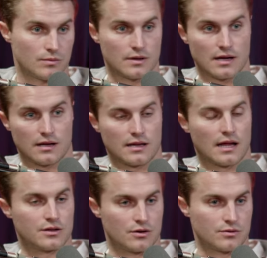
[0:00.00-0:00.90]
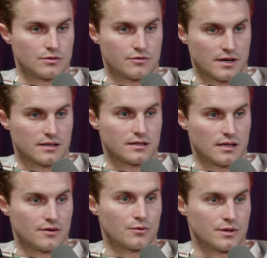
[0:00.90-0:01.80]
I know you fell in
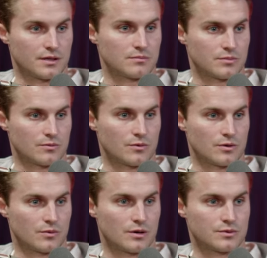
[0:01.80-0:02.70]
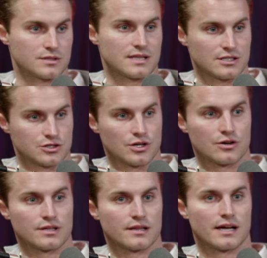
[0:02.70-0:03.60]
love with it, but what was that
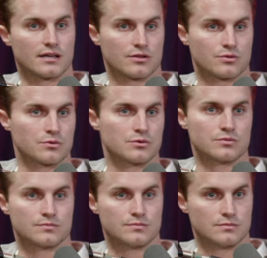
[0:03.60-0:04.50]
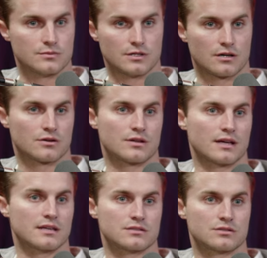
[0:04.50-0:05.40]
journey like through younger
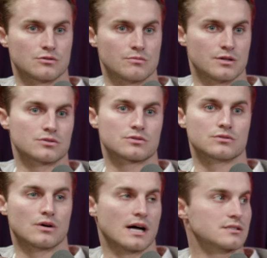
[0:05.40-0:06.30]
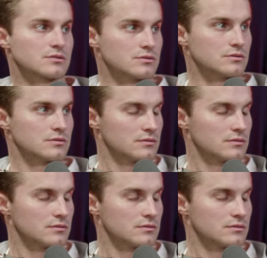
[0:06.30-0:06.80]
days, through middle school, high school?